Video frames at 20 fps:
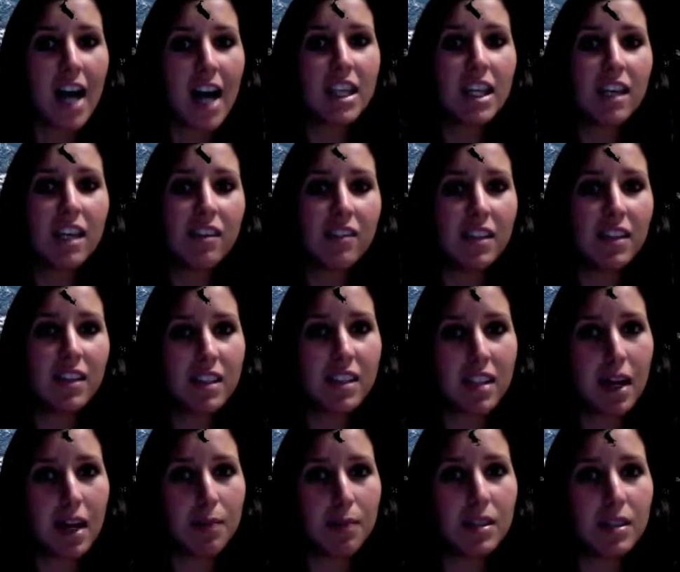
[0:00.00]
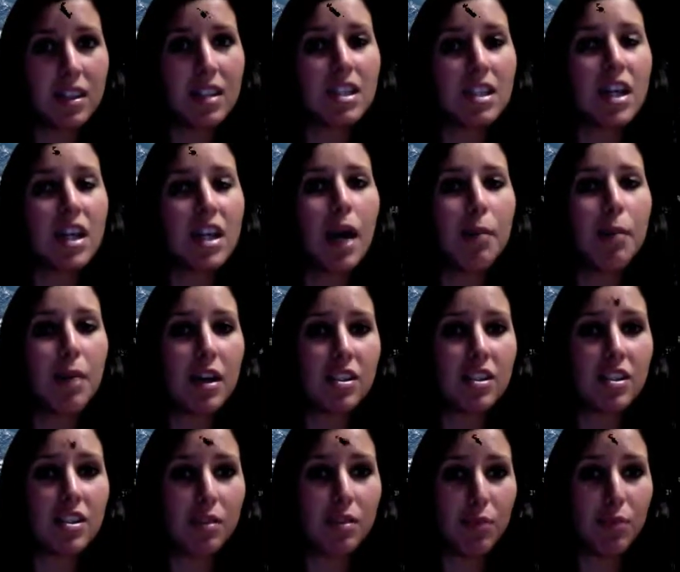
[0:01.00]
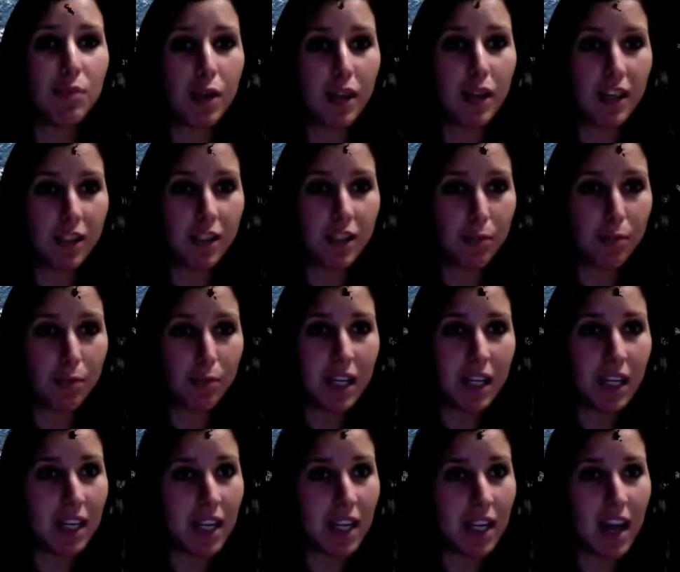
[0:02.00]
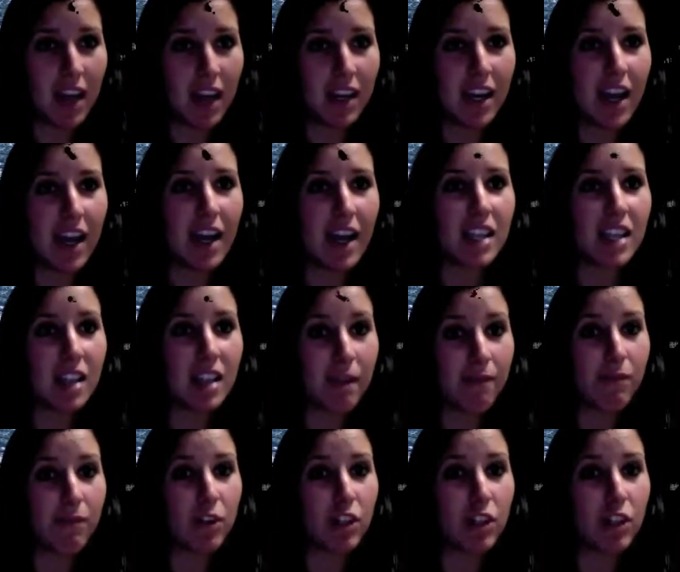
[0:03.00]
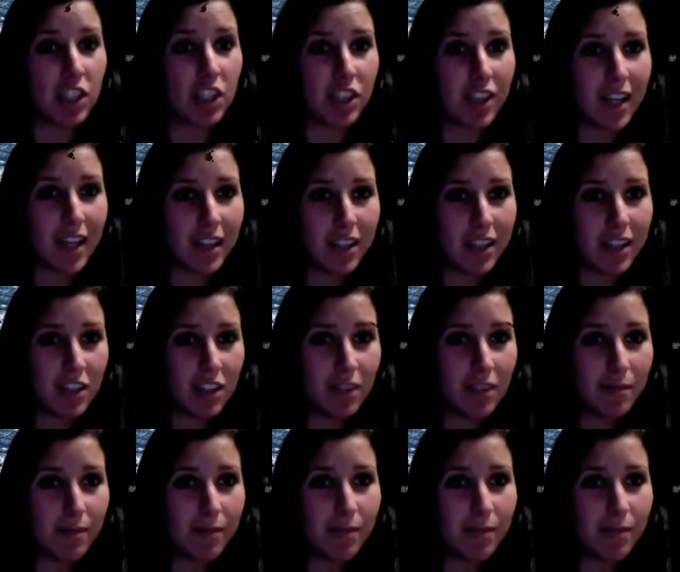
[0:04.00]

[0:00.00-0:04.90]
the end of these steps, the entire process is repeated again, except for initialization.